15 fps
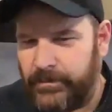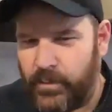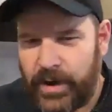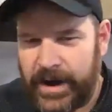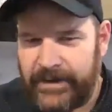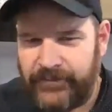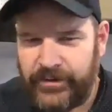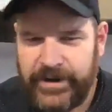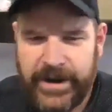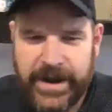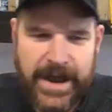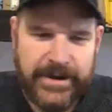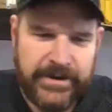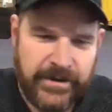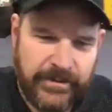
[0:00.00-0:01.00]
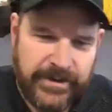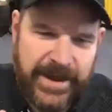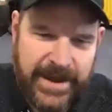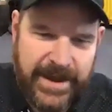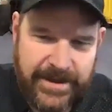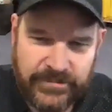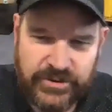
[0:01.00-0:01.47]
whatever you got,
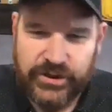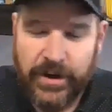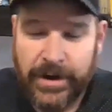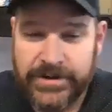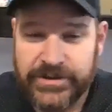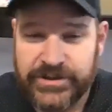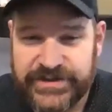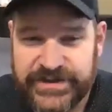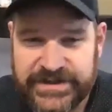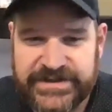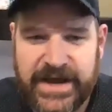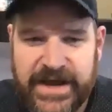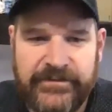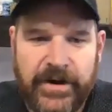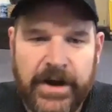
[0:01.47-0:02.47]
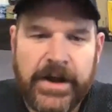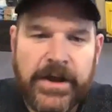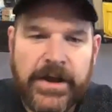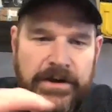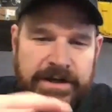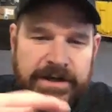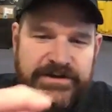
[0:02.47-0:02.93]
CAM charges, et cetera.
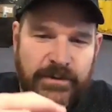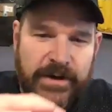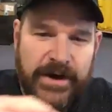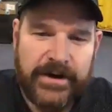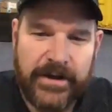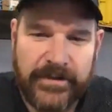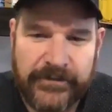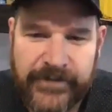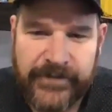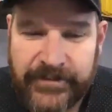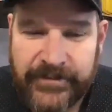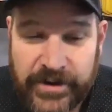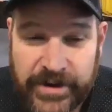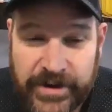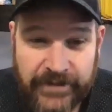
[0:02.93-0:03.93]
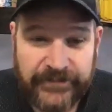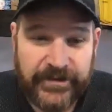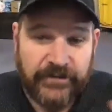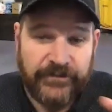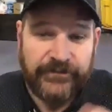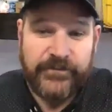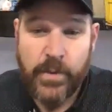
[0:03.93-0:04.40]
Okay. So we're at another $500.
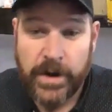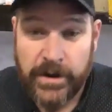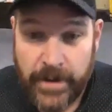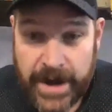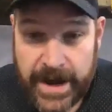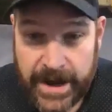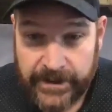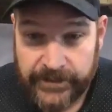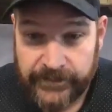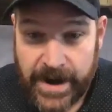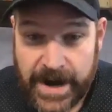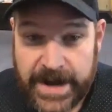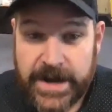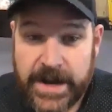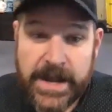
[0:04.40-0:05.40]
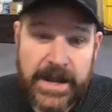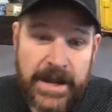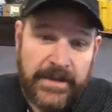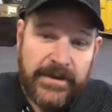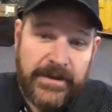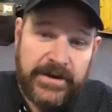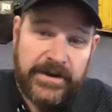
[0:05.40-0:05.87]
There's $4,000. Right.
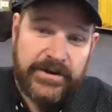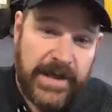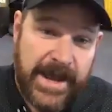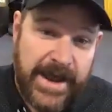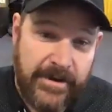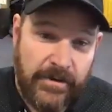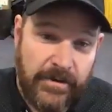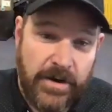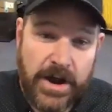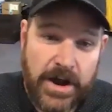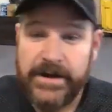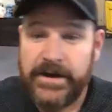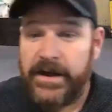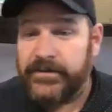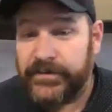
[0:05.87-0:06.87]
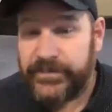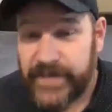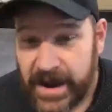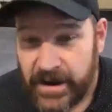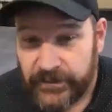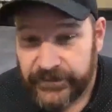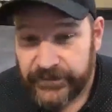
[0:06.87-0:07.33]
And then you layer on another
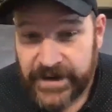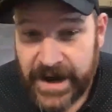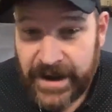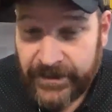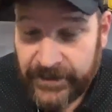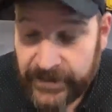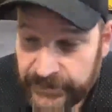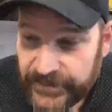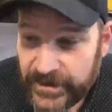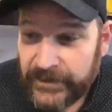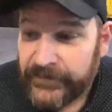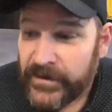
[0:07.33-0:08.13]
$1,000 of